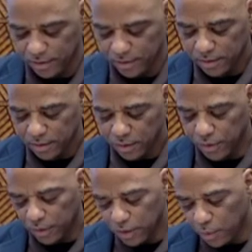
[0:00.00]
on the
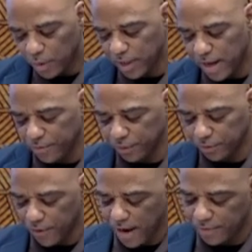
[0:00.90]
lower level,
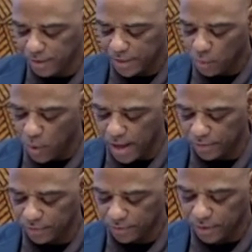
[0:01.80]
traveling
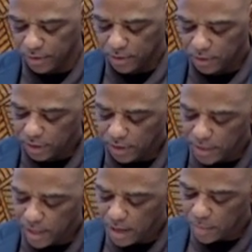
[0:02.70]
west, looking
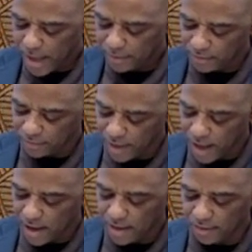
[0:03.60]
up at the
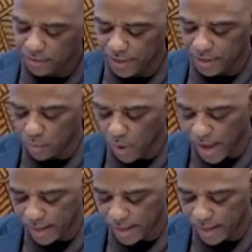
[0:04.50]
sign, green and white?